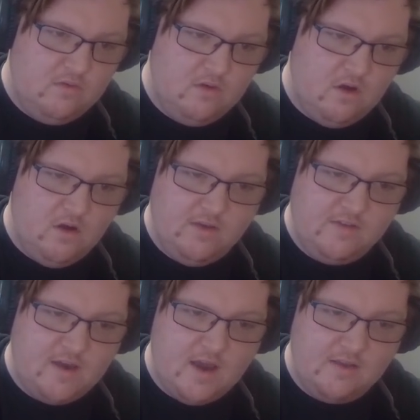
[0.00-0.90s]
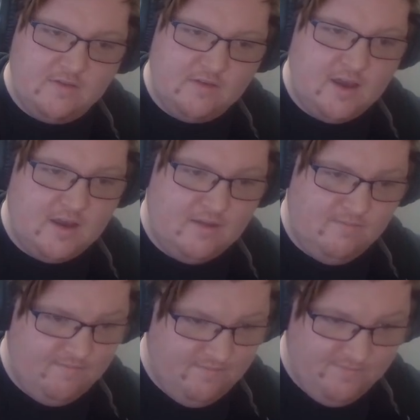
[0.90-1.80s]
all these guys
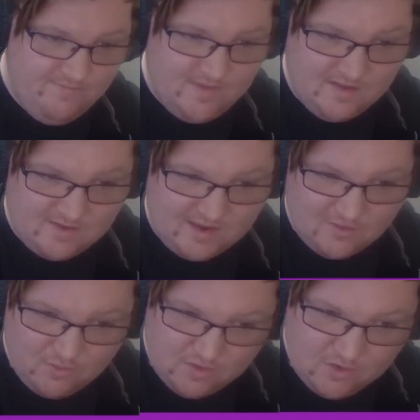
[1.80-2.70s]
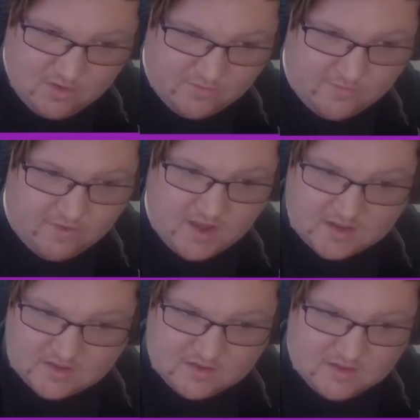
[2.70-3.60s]
that it's like, who the
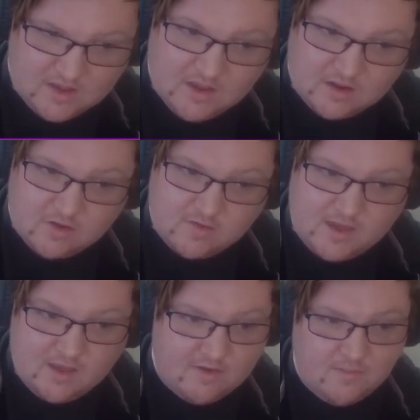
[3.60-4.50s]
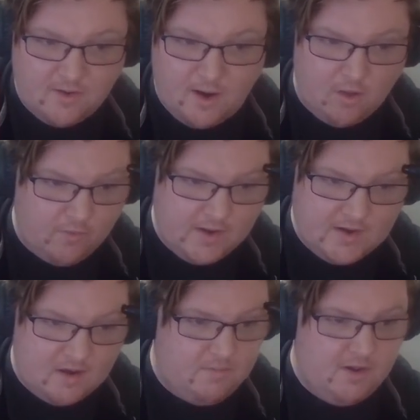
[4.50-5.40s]
fuck? You just can't send them all the way
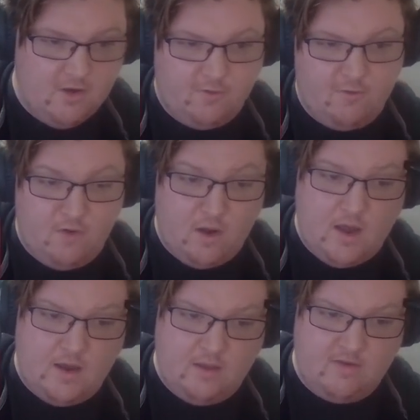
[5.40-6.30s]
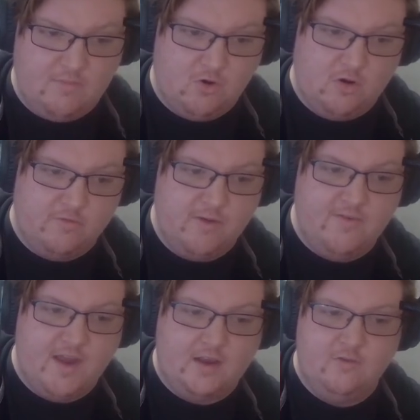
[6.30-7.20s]
down below Tybura
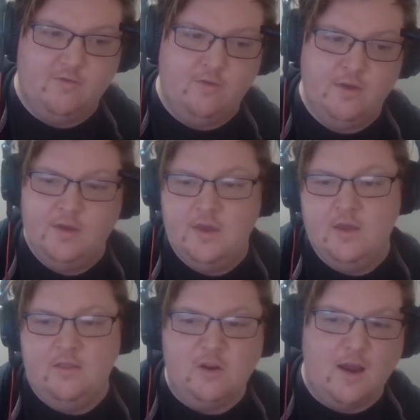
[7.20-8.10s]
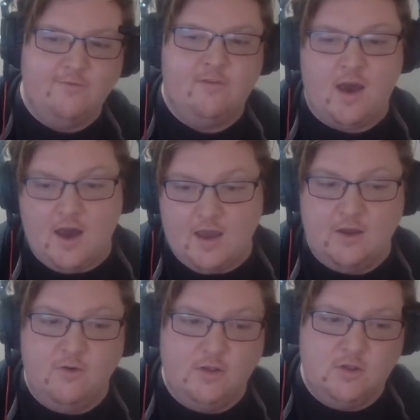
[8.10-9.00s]
Spivac, because then you have Ty,
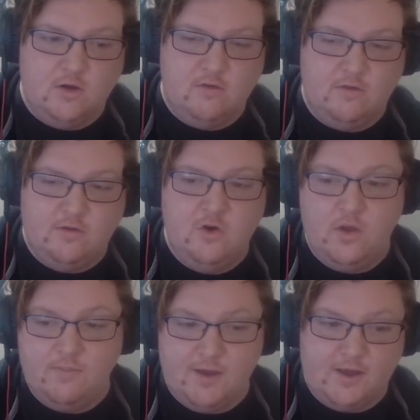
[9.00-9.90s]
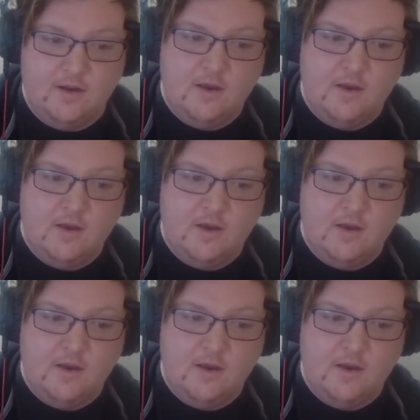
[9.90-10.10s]
who he beat.